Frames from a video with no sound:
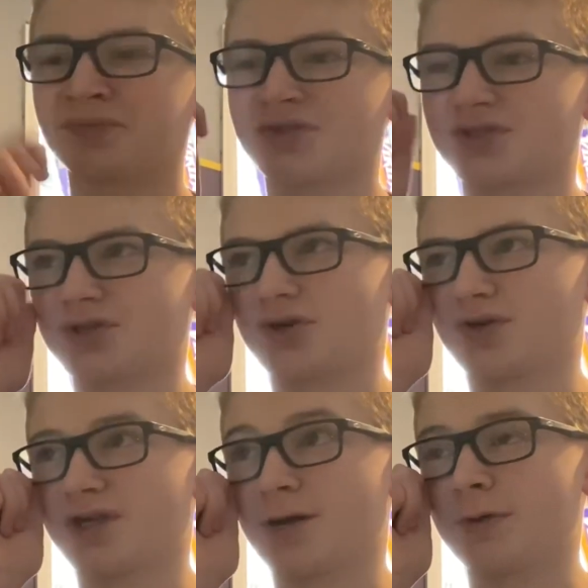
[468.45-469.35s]
So
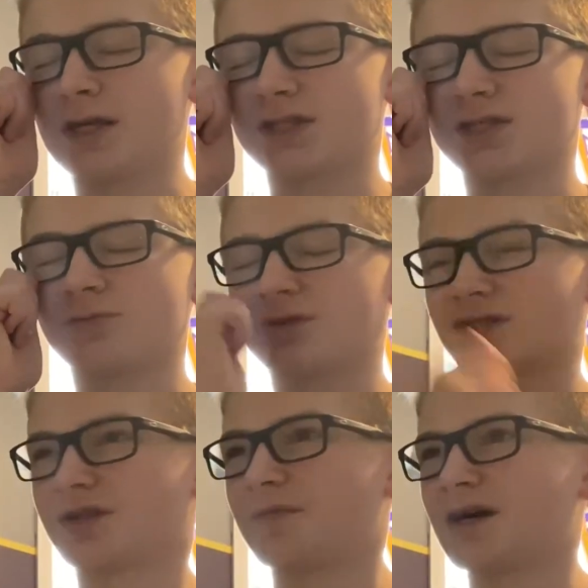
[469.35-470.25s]
yeah, pacing
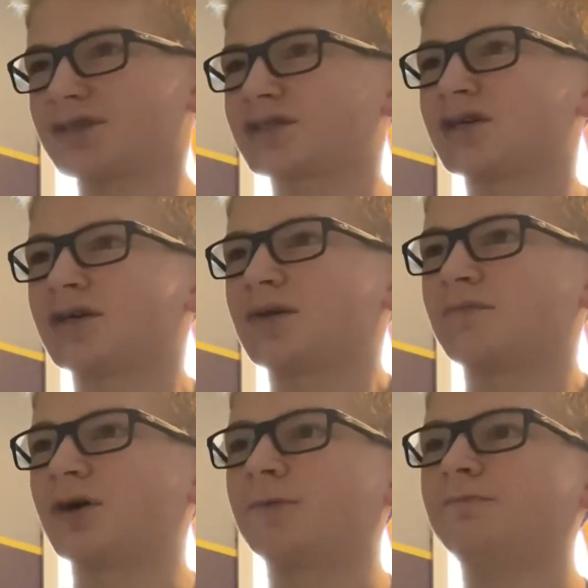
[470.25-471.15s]
wasn't the best,
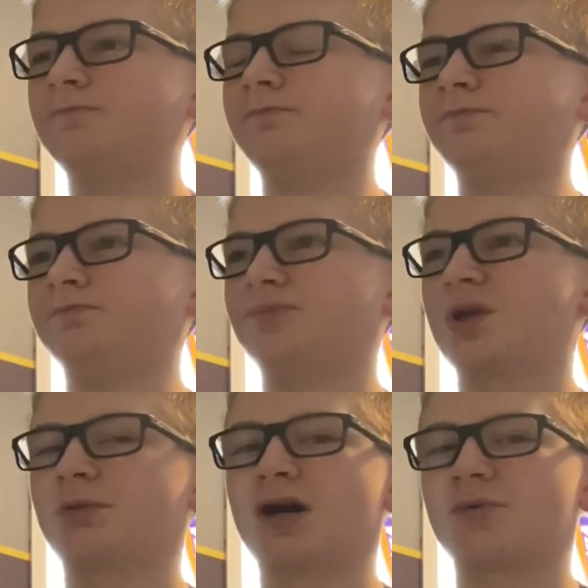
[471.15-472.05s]
but the
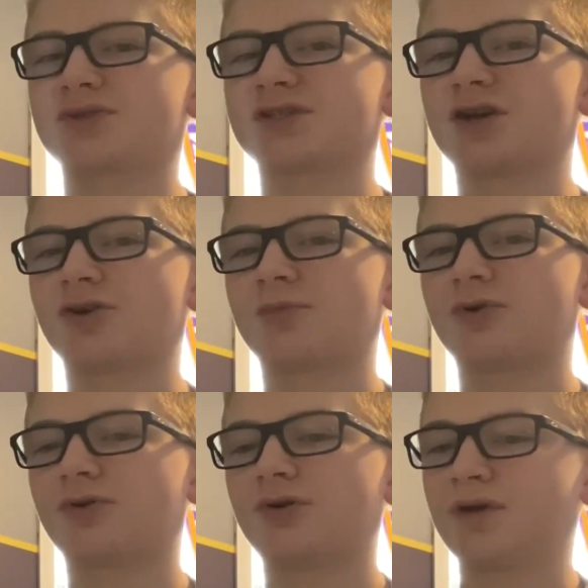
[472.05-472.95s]
plot wasn't terrible.